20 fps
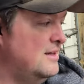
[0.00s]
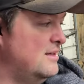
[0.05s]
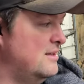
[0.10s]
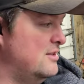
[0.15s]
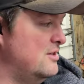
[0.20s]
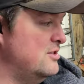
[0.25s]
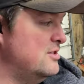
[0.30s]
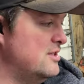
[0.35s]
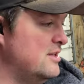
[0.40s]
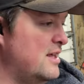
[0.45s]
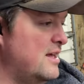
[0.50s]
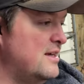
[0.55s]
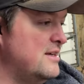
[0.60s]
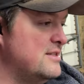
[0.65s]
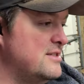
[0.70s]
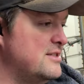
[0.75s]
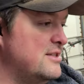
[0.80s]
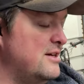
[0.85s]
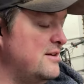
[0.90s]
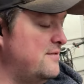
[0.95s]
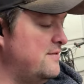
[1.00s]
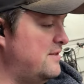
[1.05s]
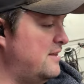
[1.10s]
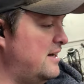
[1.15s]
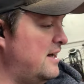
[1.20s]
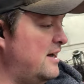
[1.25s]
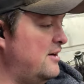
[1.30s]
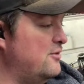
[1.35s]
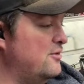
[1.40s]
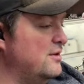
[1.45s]
there's a lot of stuff
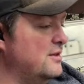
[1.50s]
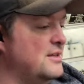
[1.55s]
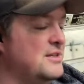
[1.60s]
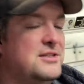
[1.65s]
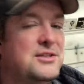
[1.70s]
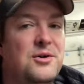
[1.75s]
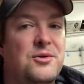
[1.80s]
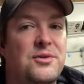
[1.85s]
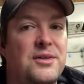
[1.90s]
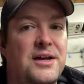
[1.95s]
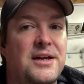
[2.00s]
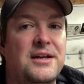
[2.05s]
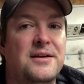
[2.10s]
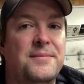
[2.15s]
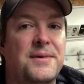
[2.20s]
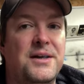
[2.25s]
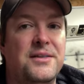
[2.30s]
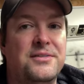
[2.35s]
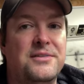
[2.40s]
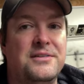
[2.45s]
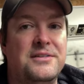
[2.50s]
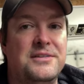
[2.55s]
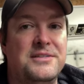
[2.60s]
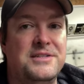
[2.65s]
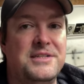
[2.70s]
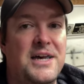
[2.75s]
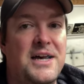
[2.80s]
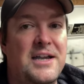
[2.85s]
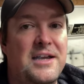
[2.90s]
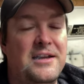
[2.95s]
that I really don't like about the
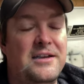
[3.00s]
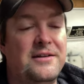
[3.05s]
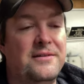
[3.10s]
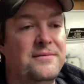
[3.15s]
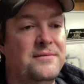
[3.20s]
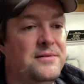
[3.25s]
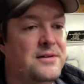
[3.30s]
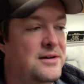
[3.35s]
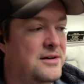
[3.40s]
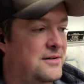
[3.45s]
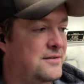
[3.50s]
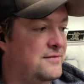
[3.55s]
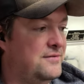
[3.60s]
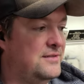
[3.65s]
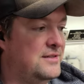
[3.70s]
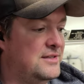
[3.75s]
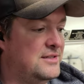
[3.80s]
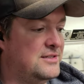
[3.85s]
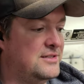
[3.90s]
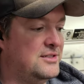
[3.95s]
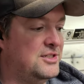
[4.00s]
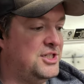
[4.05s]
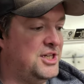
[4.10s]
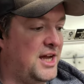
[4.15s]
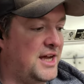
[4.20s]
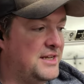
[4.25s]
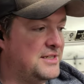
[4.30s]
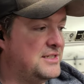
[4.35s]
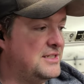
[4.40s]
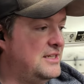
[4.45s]
design of this
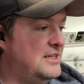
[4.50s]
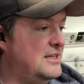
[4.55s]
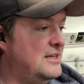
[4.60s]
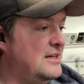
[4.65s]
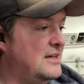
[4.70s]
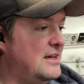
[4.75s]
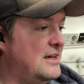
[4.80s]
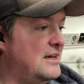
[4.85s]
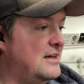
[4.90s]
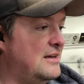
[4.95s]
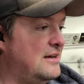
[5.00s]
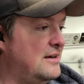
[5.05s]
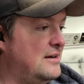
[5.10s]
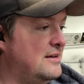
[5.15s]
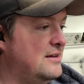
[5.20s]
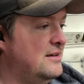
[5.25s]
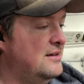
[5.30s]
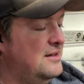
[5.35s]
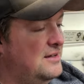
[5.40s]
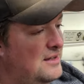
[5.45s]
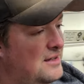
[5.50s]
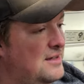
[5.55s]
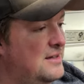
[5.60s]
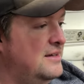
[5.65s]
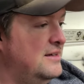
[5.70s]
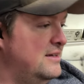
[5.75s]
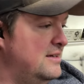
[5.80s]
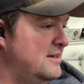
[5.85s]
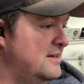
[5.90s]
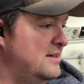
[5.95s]
chassis, and
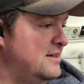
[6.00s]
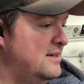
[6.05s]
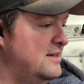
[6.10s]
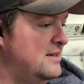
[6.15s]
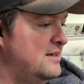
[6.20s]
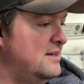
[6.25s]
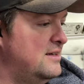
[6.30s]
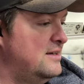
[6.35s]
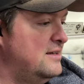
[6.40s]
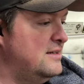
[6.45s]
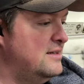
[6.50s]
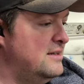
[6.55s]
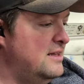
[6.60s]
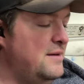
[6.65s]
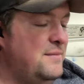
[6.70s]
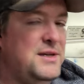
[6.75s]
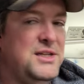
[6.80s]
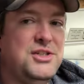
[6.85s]
let me